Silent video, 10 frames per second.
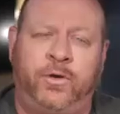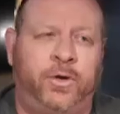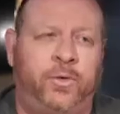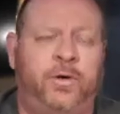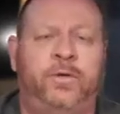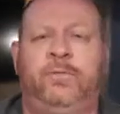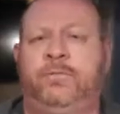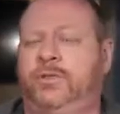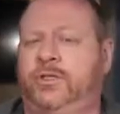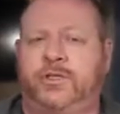
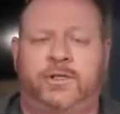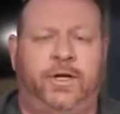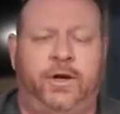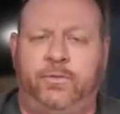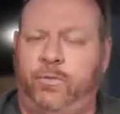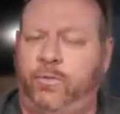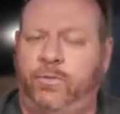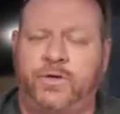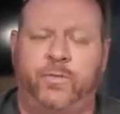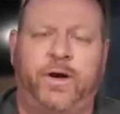doing just,
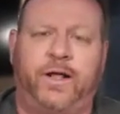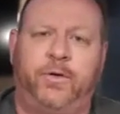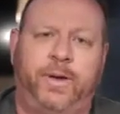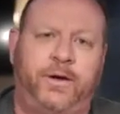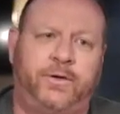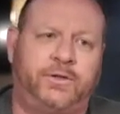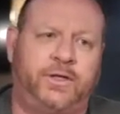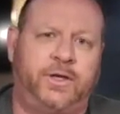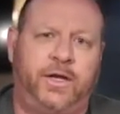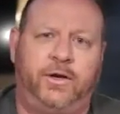some regular beers
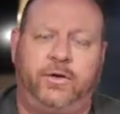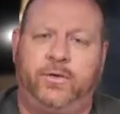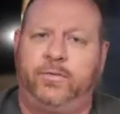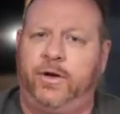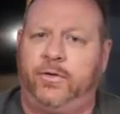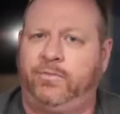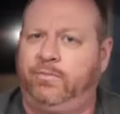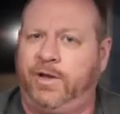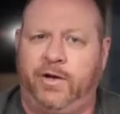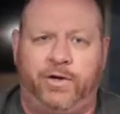and you're
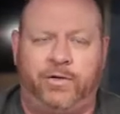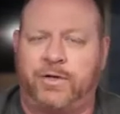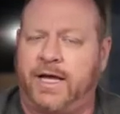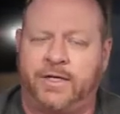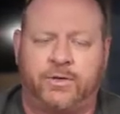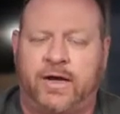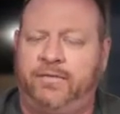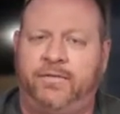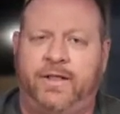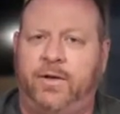kind of
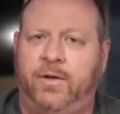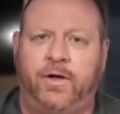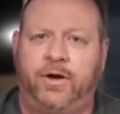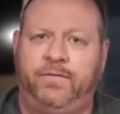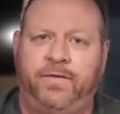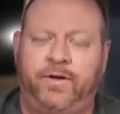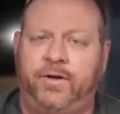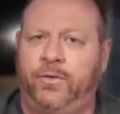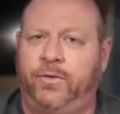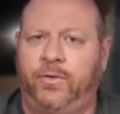striving for that
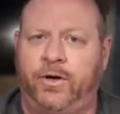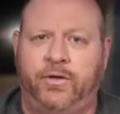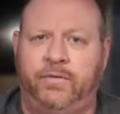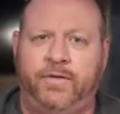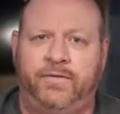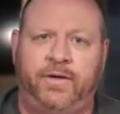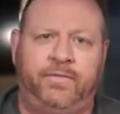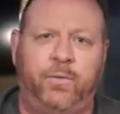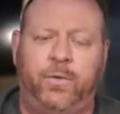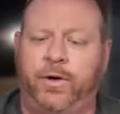152,
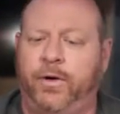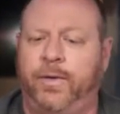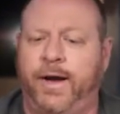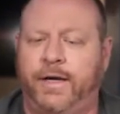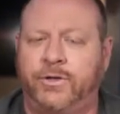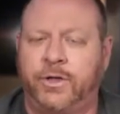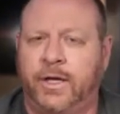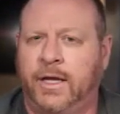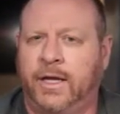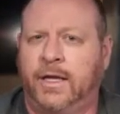154 degree range,
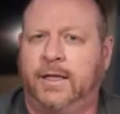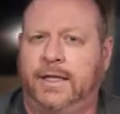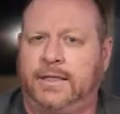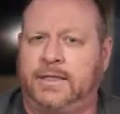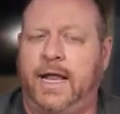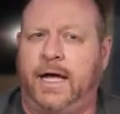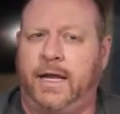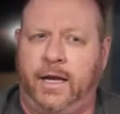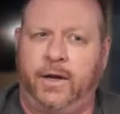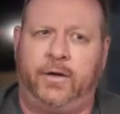it's
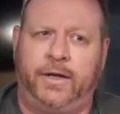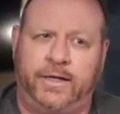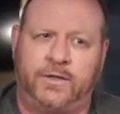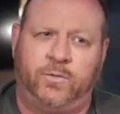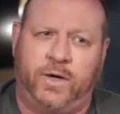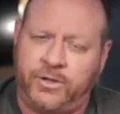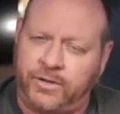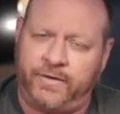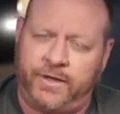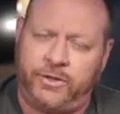not nearly as much
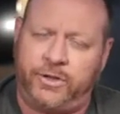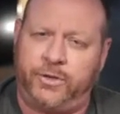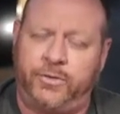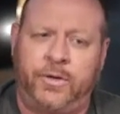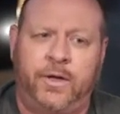of an issue.